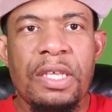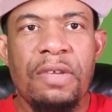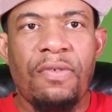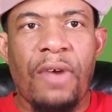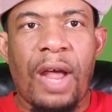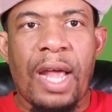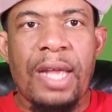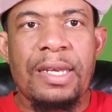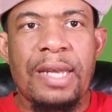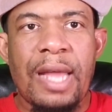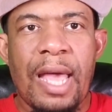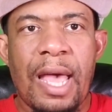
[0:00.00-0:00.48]

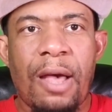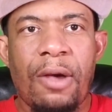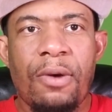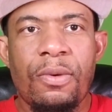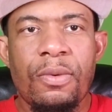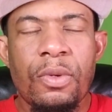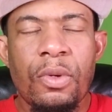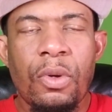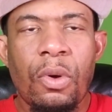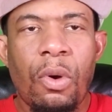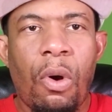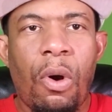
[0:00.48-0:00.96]
right
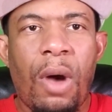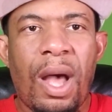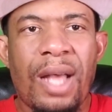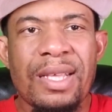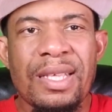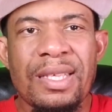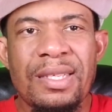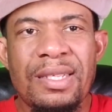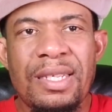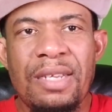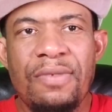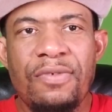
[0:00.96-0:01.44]
now, or I
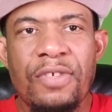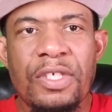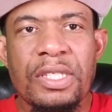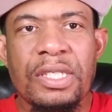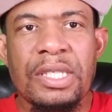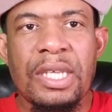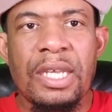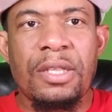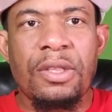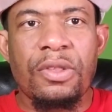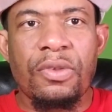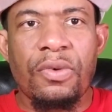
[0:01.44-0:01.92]
could even
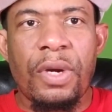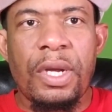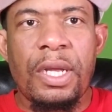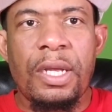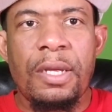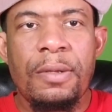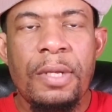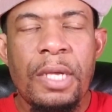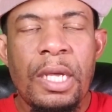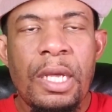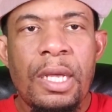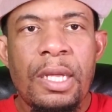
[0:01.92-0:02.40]
say
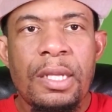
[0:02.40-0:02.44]
three,